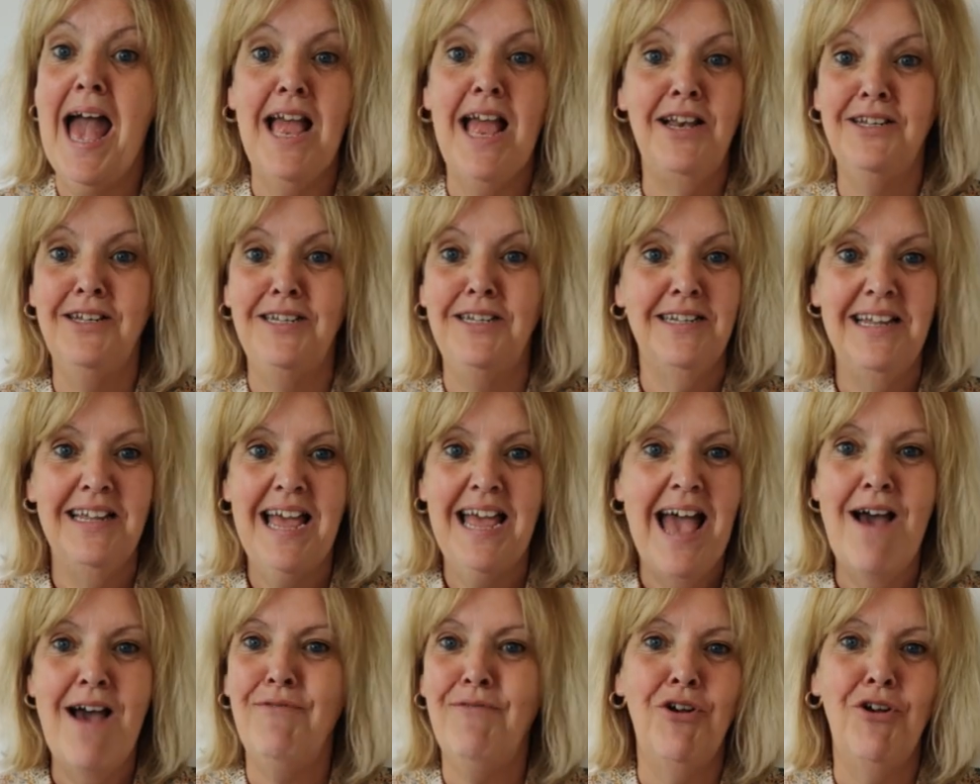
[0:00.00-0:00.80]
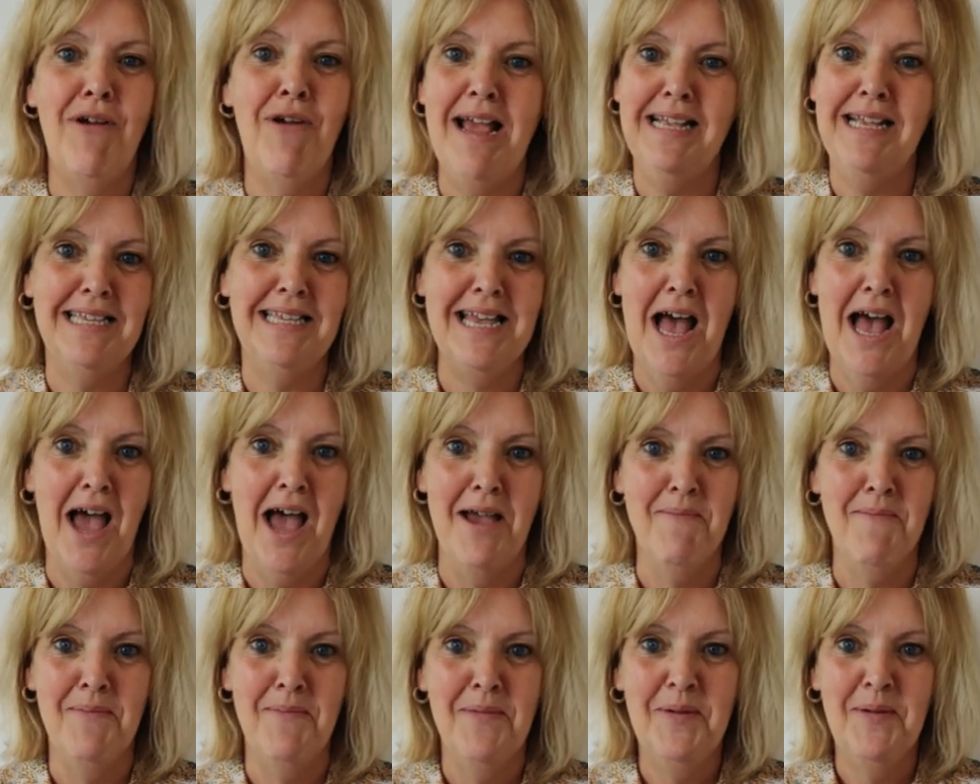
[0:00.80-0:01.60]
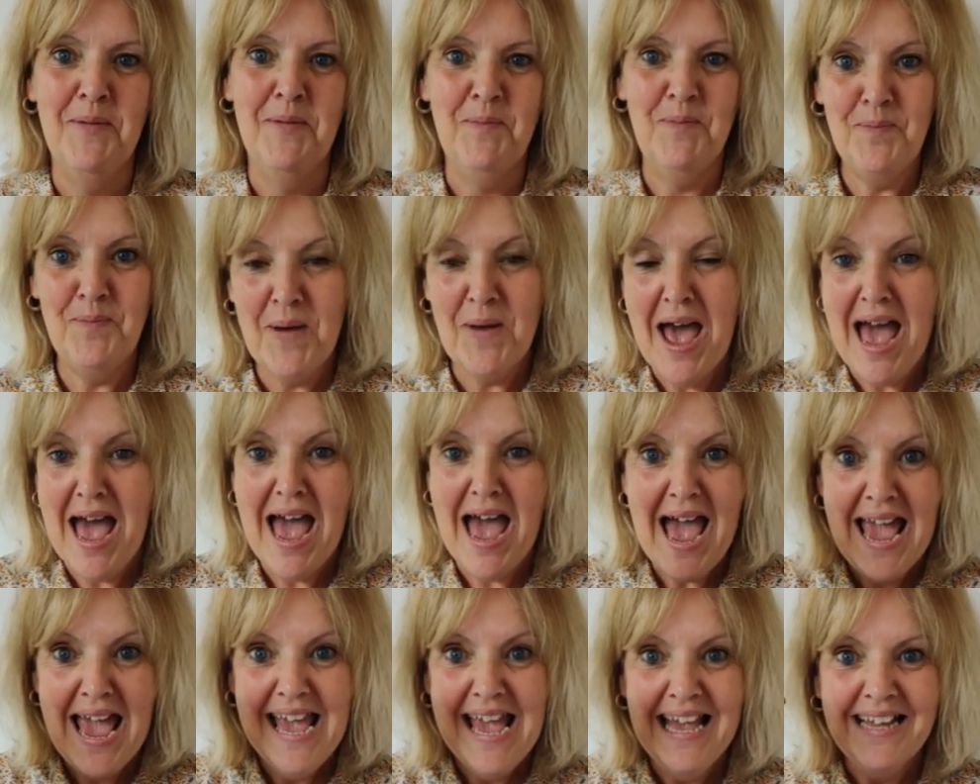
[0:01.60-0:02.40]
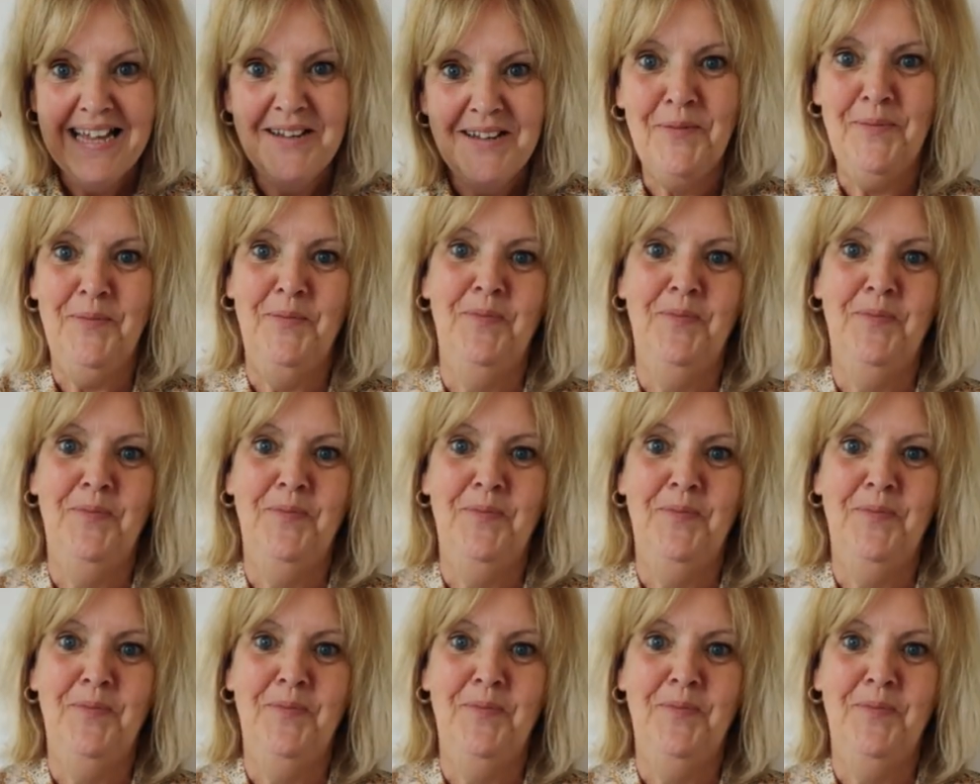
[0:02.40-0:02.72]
and have a great time. Bye.